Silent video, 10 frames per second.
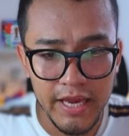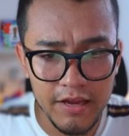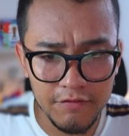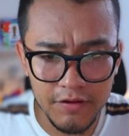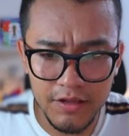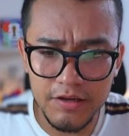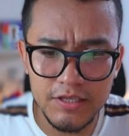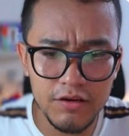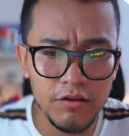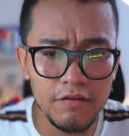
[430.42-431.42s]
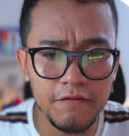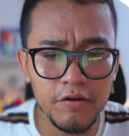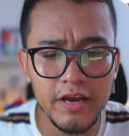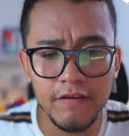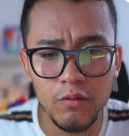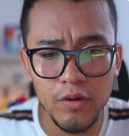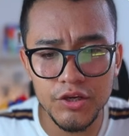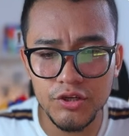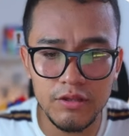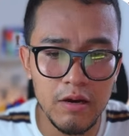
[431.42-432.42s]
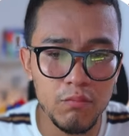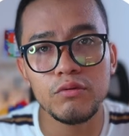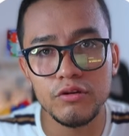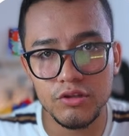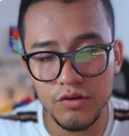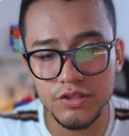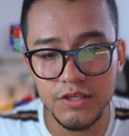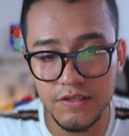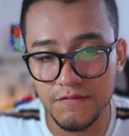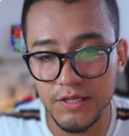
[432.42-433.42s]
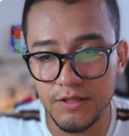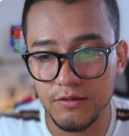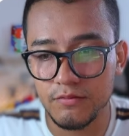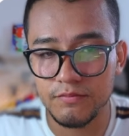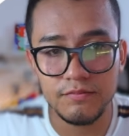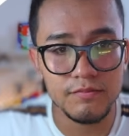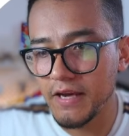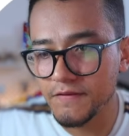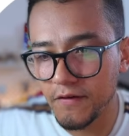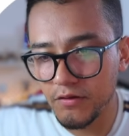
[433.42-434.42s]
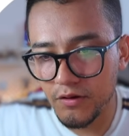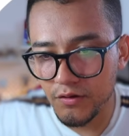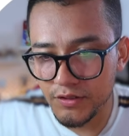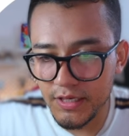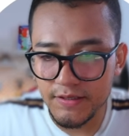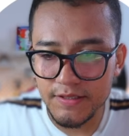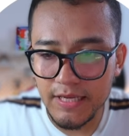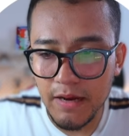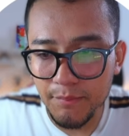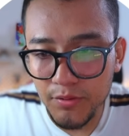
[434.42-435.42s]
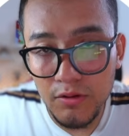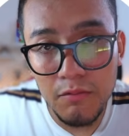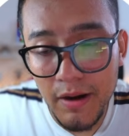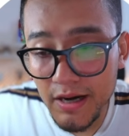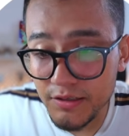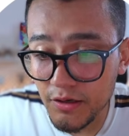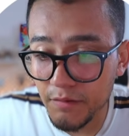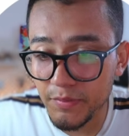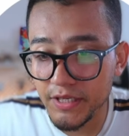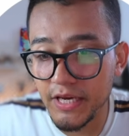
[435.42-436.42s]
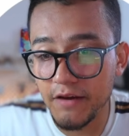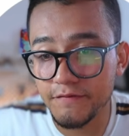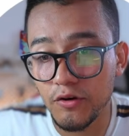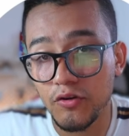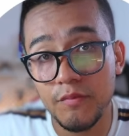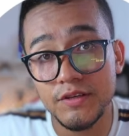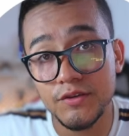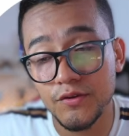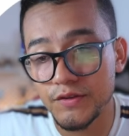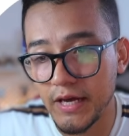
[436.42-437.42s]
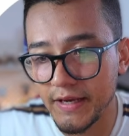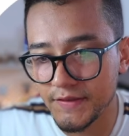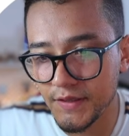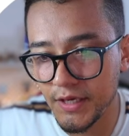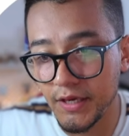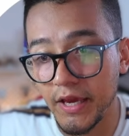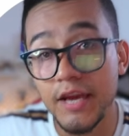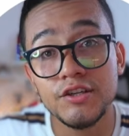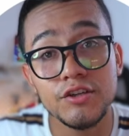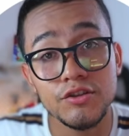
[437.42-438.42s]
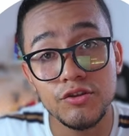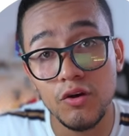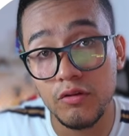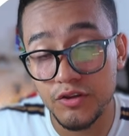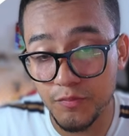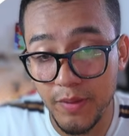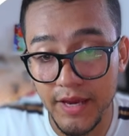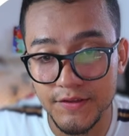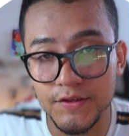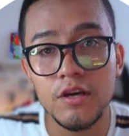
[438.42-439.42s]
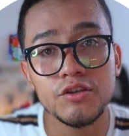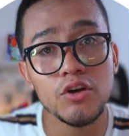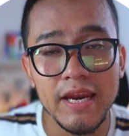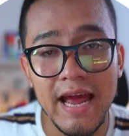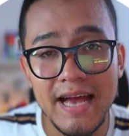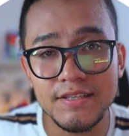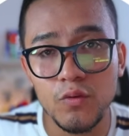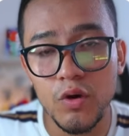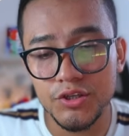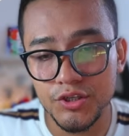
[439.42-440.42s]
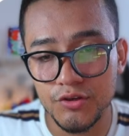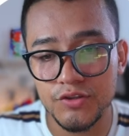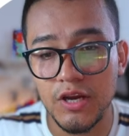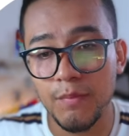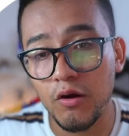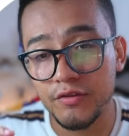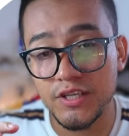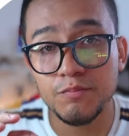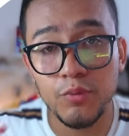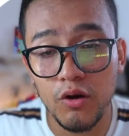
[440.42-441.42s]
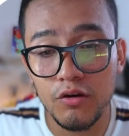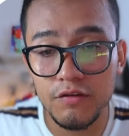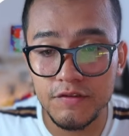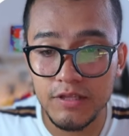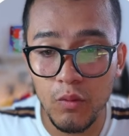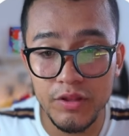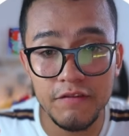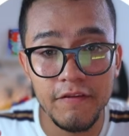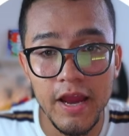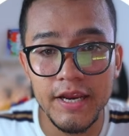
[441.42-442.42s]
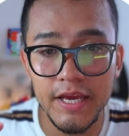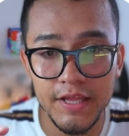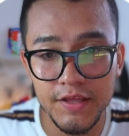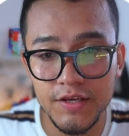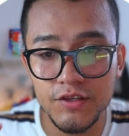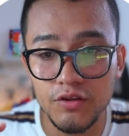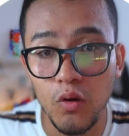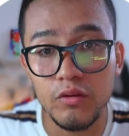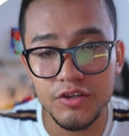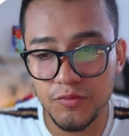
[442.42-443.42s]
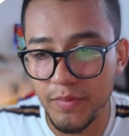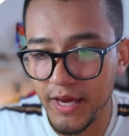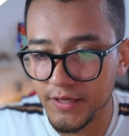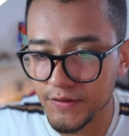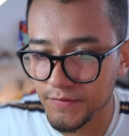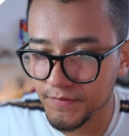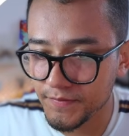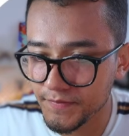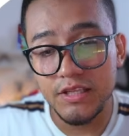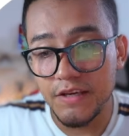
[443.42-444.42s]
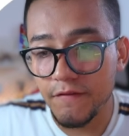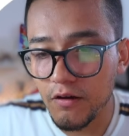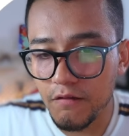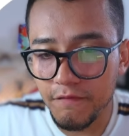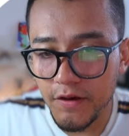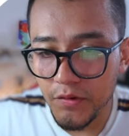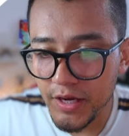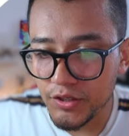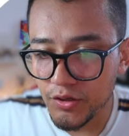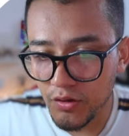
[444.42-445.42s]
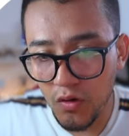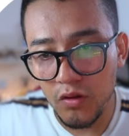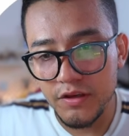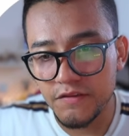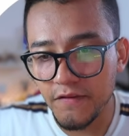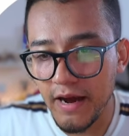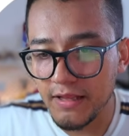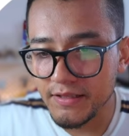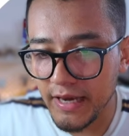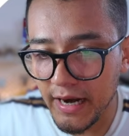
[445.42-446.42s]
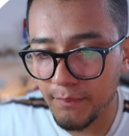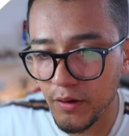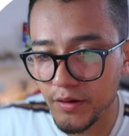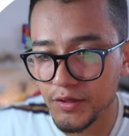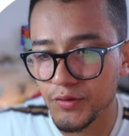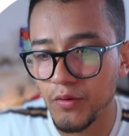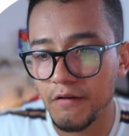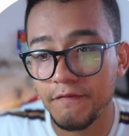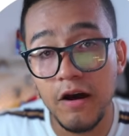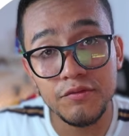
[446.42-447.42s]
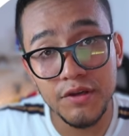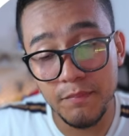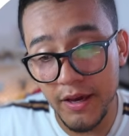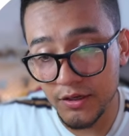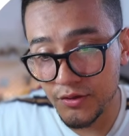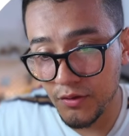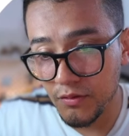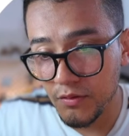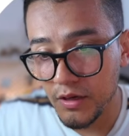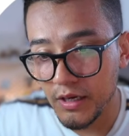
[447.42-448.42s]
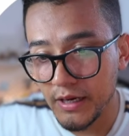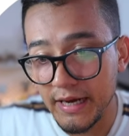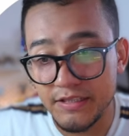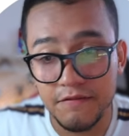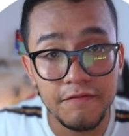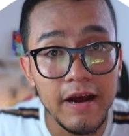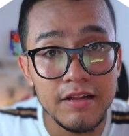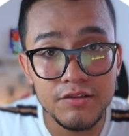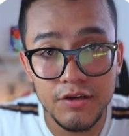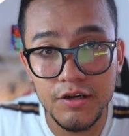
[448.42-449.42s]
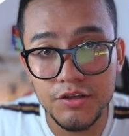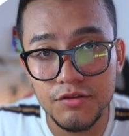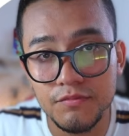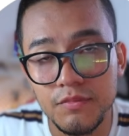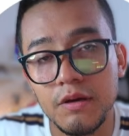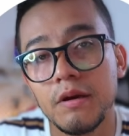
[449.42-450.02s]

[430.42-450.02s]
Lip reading: And there is another for evaluation that we will not touch in this video. The files folder contains the sample Markdown and PDF documents used as the agent's knowledge base. We can ask questions about these products that we define in this knowledge base. With the default configuration, all these files are uploaded to a Foundry vector as a file search,